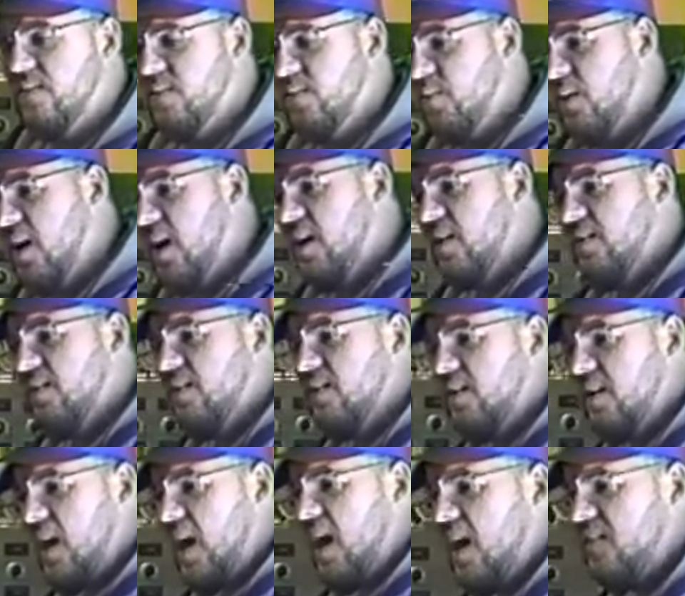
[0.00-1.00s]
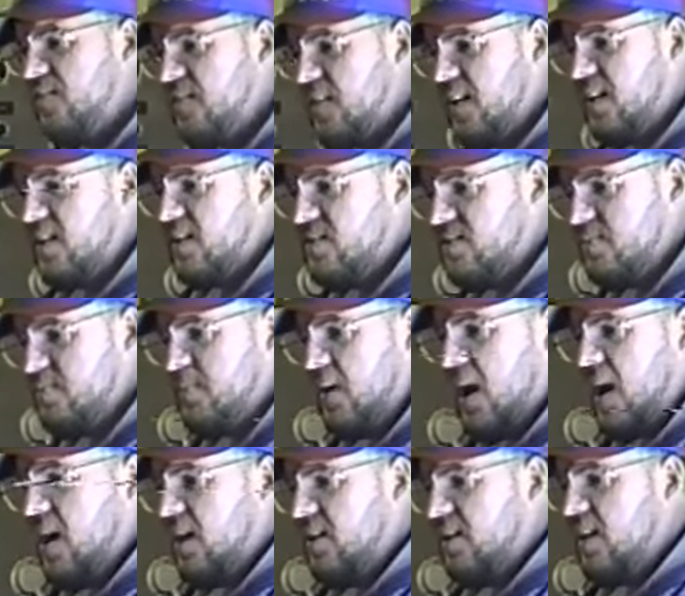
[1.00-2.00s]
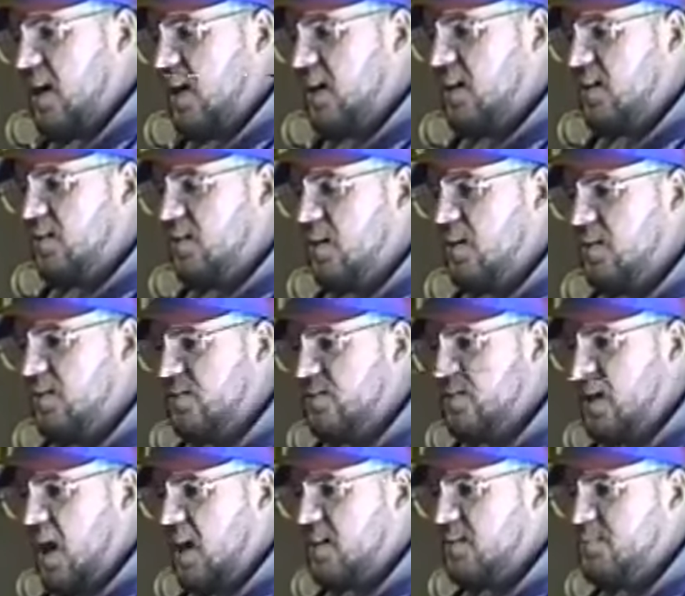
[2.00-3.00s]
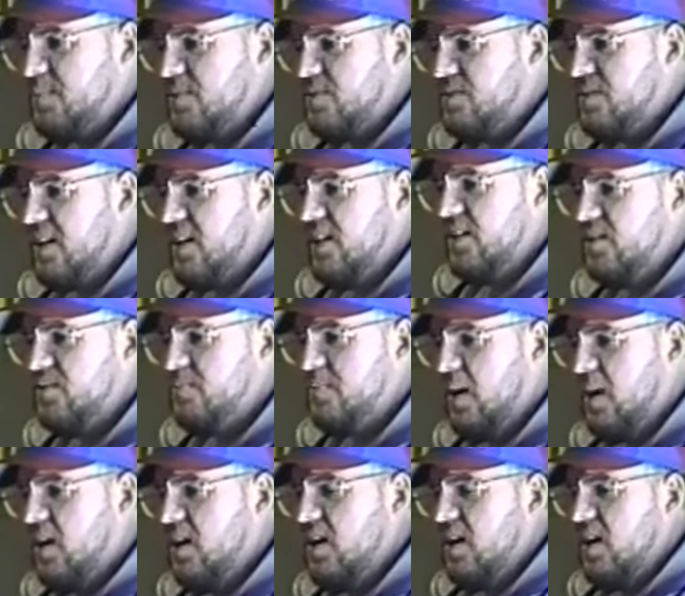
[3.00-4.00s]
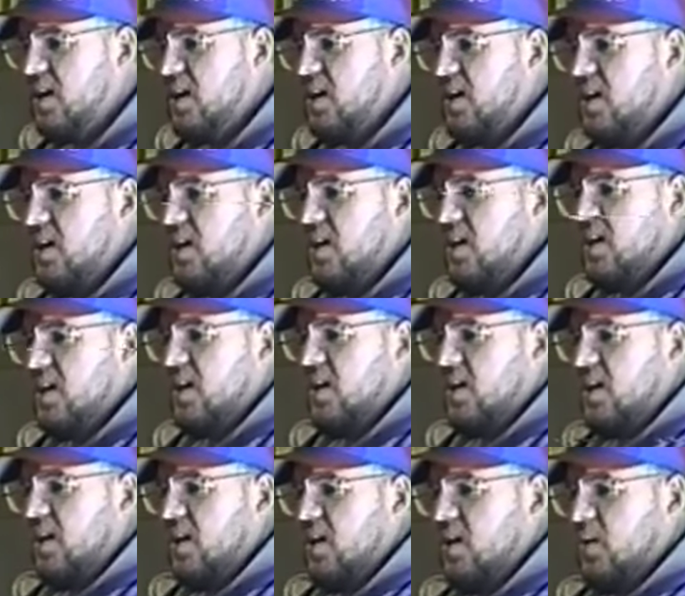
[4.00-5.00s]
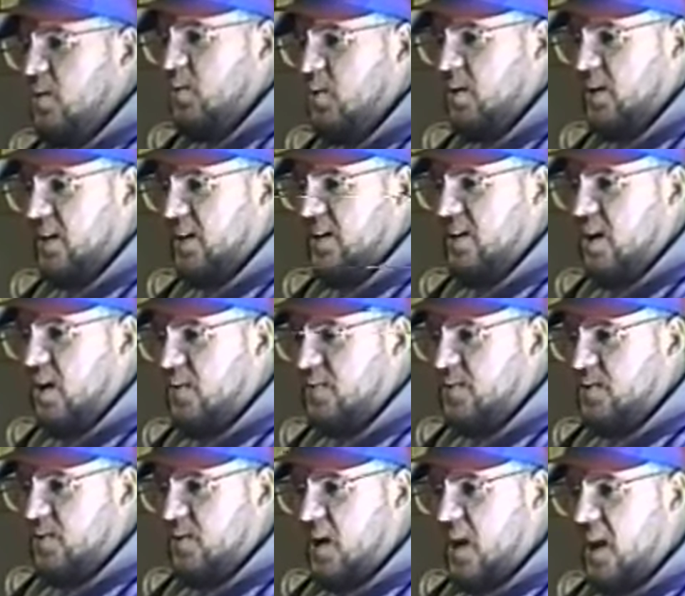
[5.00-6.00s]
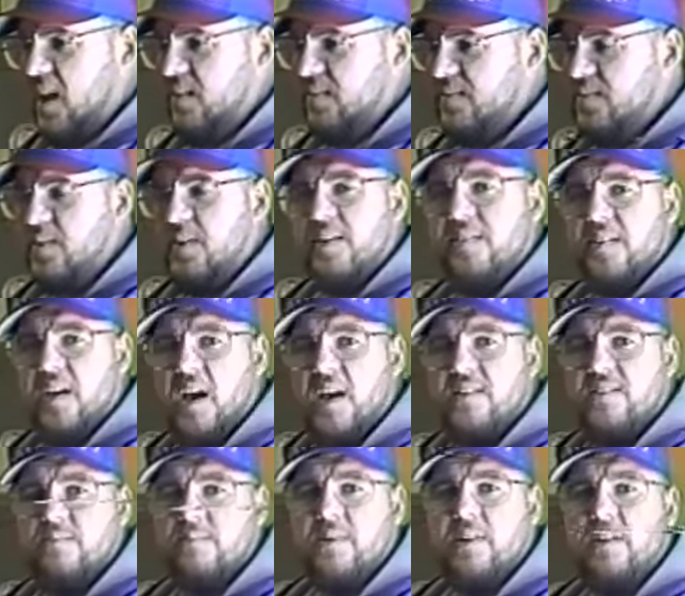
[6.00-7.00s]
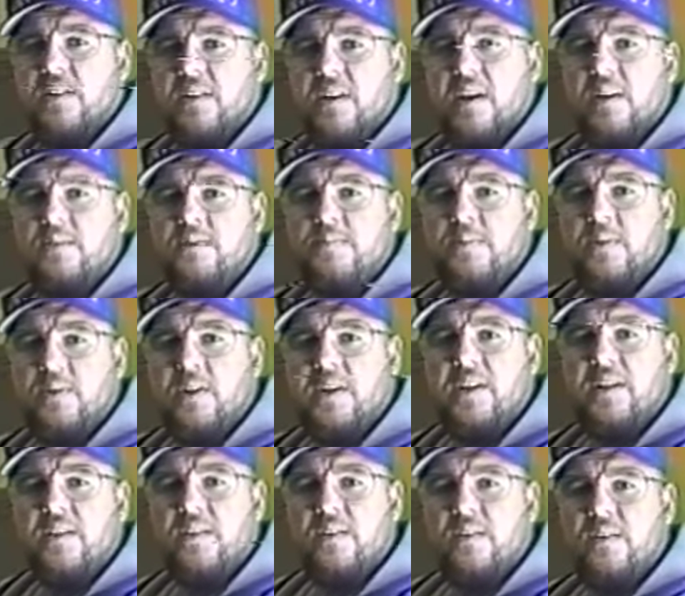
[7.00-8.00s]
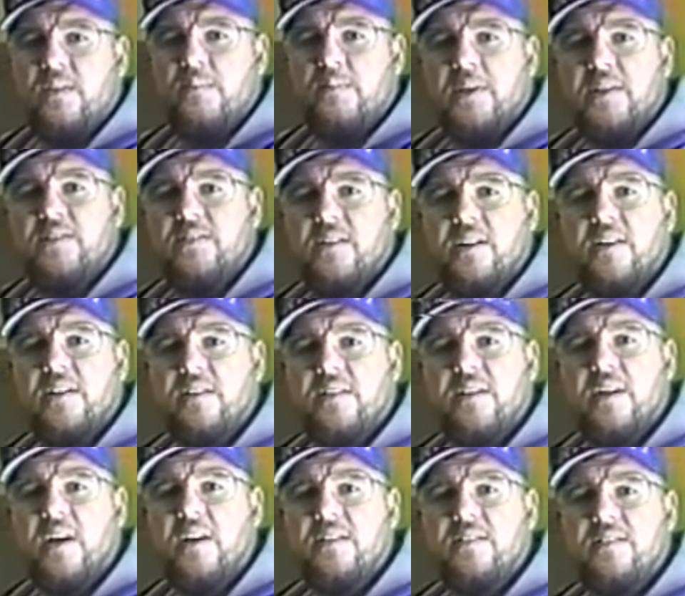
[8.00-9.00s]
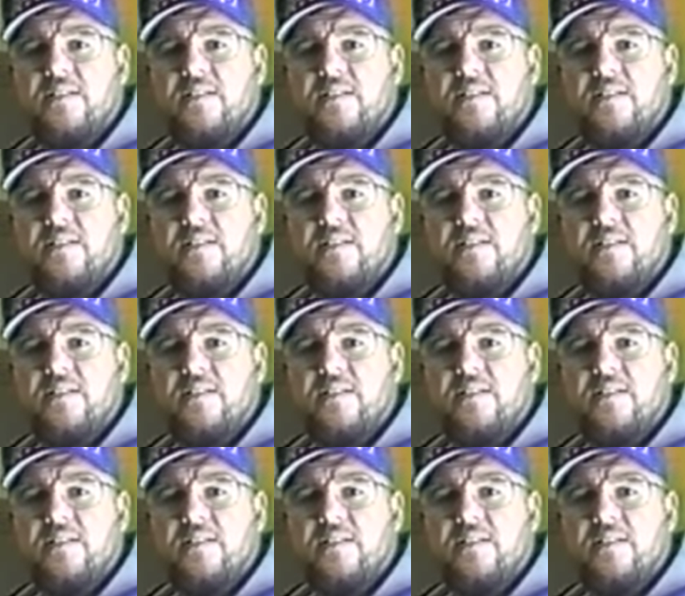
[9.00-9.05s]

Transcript: Well, I think it's about, I don't know the exact percentage, but we're getting over around 3,000 milligrams per liter on the mixed liquid phase.